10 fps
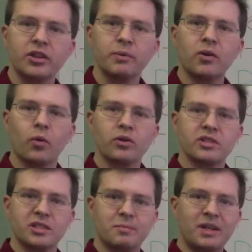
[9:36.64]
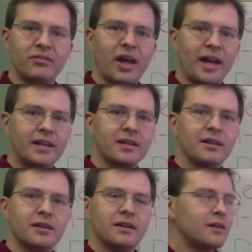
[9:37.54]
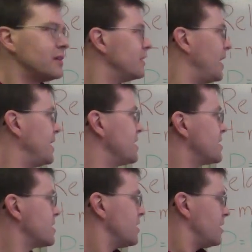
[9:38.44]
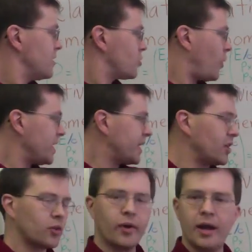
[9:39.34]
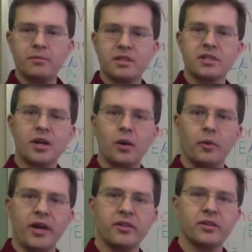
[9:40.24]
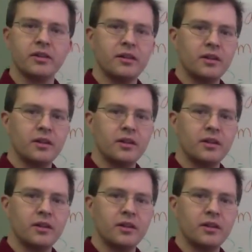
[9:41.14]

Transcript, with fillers: three quarters the speed of light that is 20 kilograms to start with,